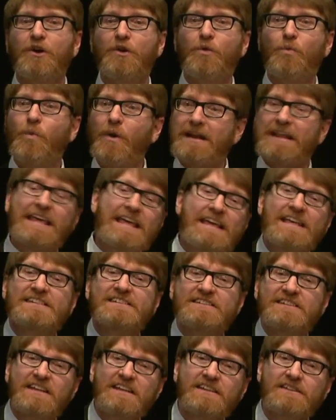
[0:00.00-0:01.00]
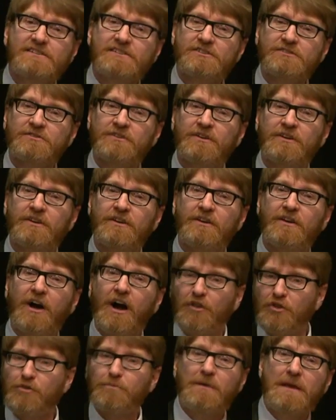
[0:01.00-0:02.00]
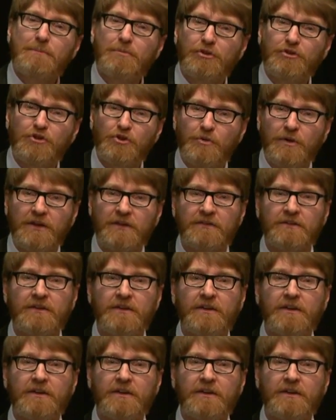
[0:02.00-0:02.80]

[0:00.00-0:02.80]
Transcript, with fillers: what he sees other people doing,